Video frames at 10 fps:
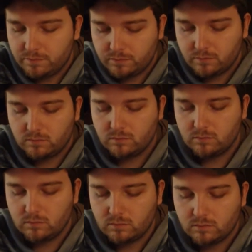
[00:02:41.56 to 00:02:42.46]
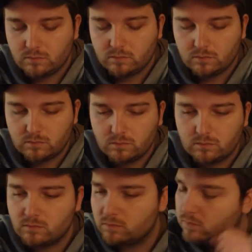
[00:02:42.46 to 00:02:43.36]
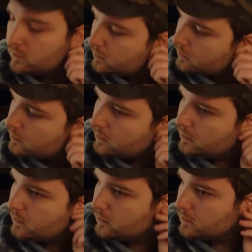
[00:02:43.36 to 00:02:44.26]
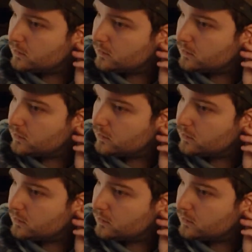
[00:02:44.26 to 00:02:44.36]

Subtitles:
Nobody speaks.